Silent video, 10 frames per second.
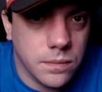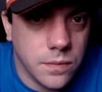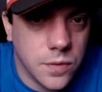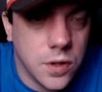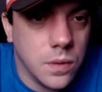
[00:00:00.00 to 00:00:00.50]

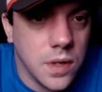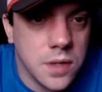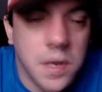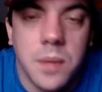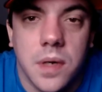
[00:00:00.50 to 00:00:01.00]
Two years,
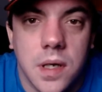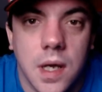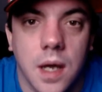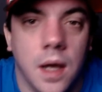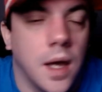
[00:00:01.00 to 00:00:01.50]
maybe a
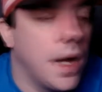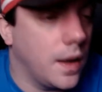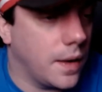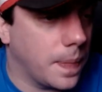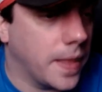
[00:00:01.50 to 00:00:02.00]
year.
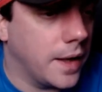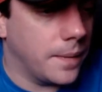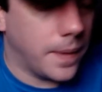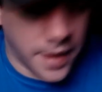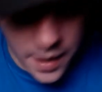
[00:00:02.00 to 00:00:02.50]

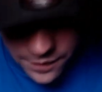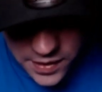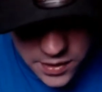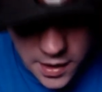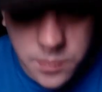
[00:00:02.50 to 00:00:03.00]
If he
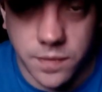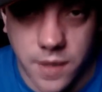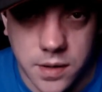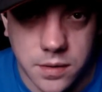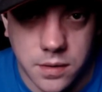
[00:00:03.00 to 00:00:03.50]
stays with
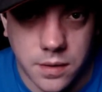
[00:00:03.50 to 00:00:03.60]
us,